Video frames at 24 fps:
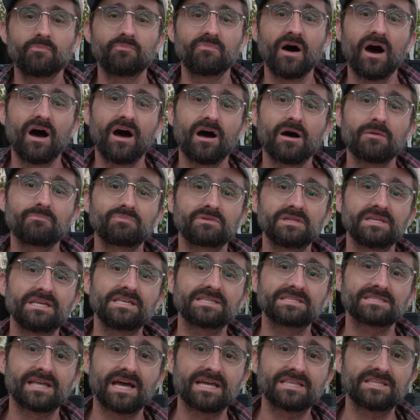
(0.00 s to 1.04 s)
uh,
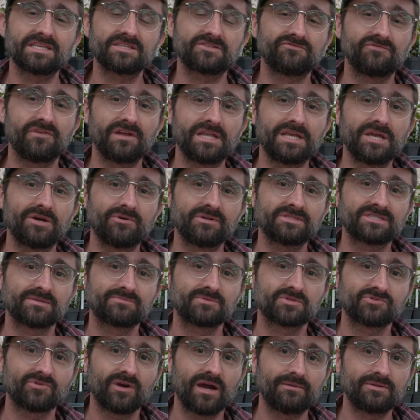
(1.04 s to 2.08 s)
please like this video and
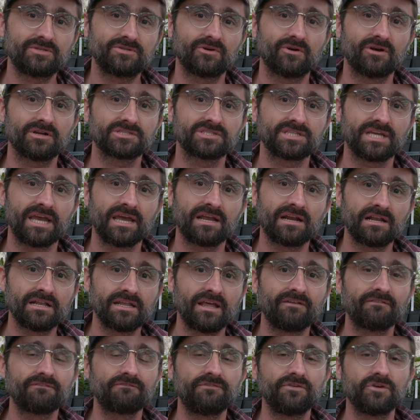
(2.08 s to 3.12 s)
subscribe to our channel
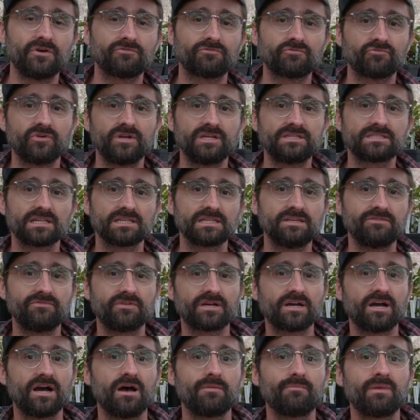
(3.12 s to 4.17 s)
and feel free to leave a
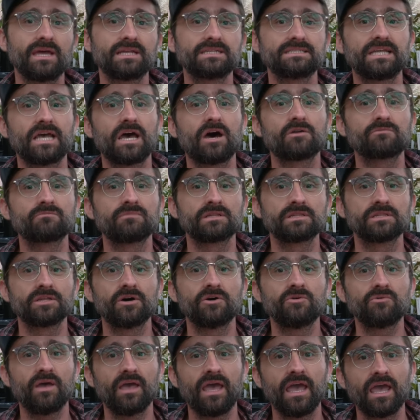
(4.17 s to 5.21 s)
comment down below.